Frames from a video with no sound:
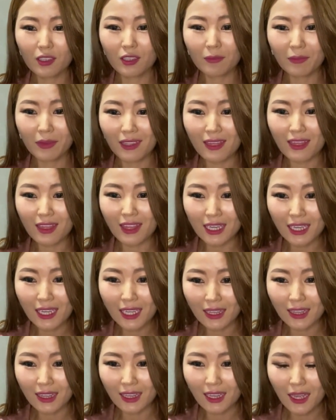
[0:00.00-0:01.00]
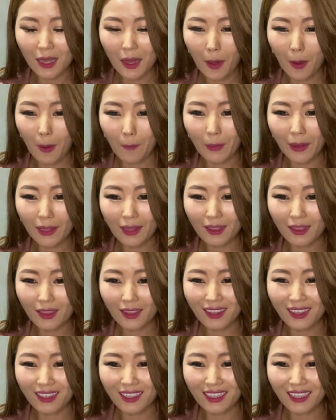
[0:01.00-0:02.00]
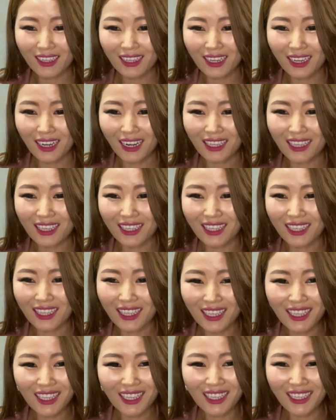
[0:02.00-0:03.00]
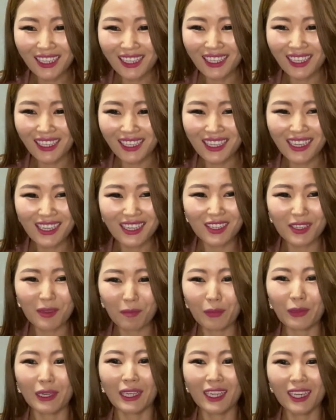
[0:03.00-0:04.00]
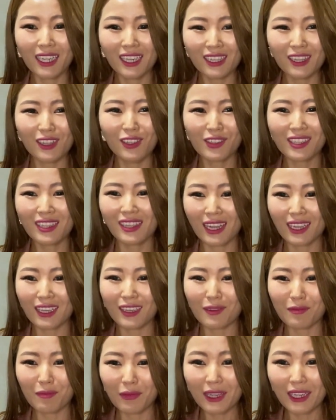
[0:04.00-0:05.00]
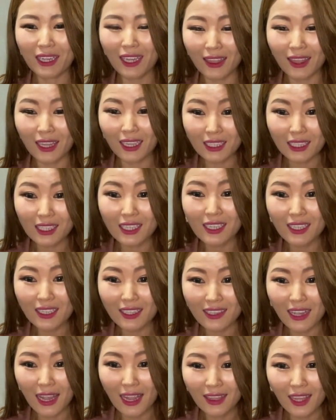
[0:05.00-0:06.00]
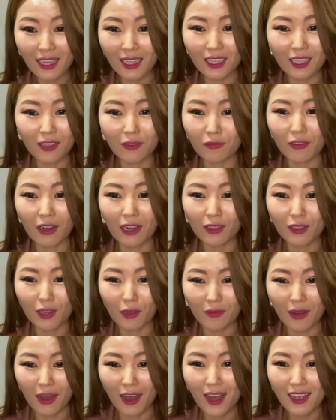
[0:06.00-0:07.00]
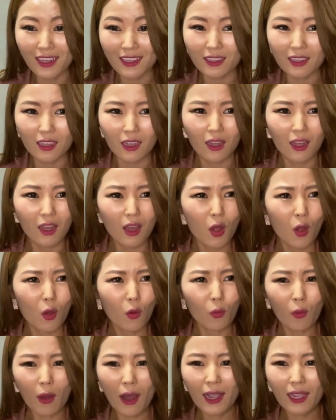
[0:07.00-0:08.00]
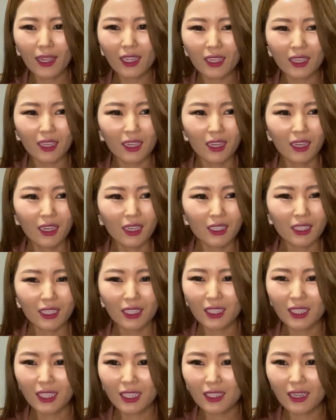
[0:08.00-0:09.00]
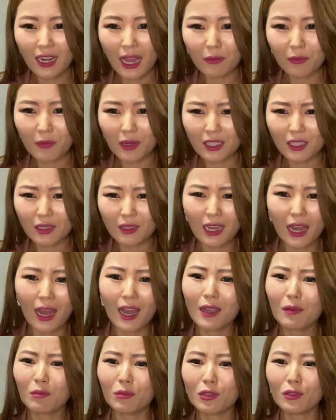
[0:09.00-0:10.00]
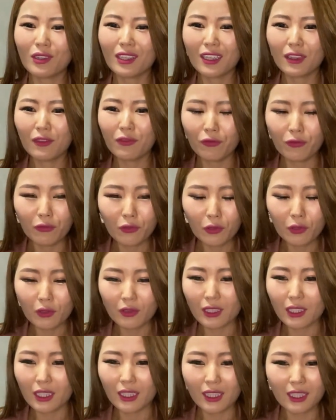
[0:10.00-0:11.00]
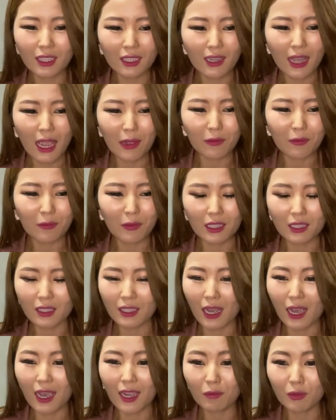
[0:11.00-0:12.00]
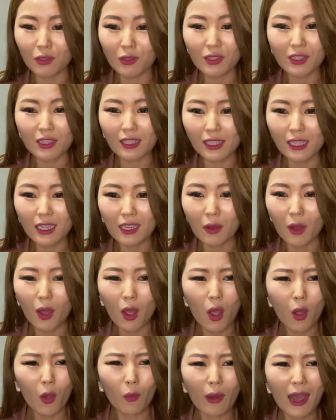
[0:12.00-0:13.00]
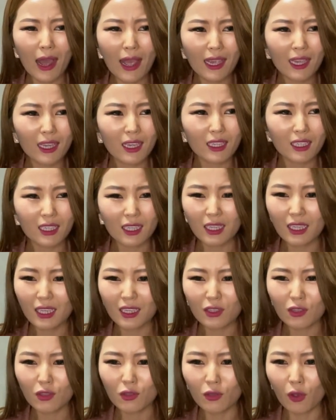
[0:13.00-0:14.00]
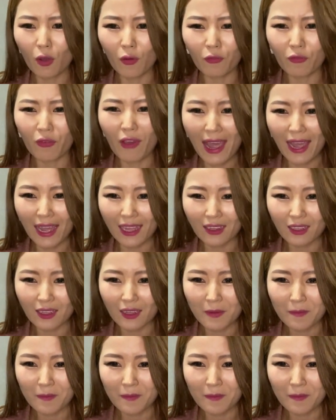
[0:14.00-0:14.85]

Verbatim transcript: to be thin, but like he is a pig, looks like a pig, and then he said that in front of us. Why uh-huh. he didn't have much time to eat food? He didn't have much time to sleep. Why he is so fat?